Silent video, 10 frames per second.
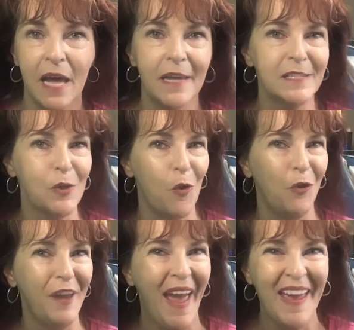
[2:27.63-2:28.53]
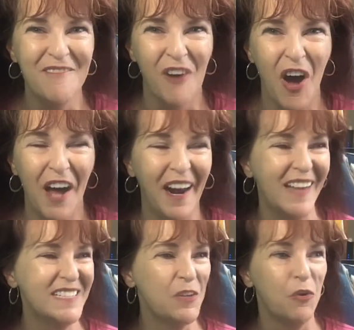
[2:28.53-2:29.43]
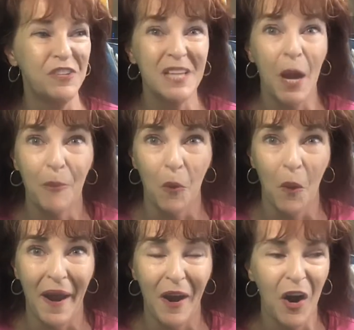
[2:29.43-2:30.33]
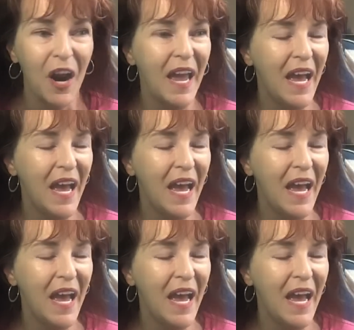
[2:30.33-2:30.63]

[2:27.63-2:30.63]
I sold Avon. I sold Tupperware.